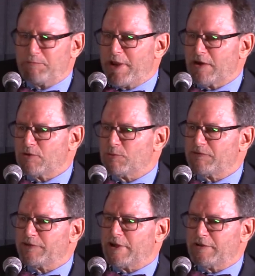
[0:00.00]
banker would
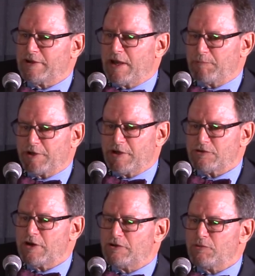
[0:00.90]
fill out the
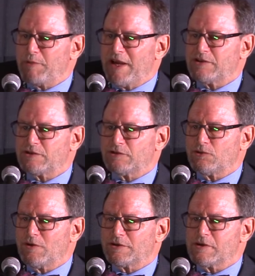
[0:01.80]
application, and you pass it
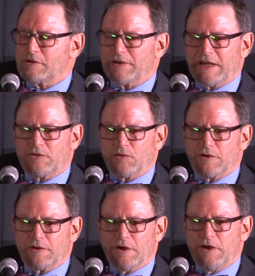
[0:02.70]
along to the
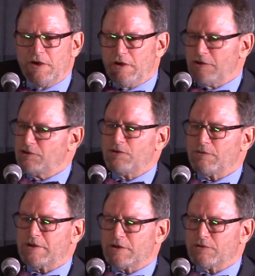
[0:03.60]
landlord,
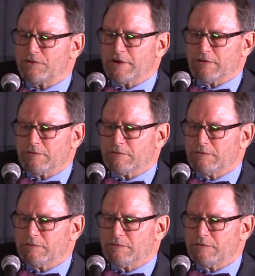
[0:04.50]
you're in the clear.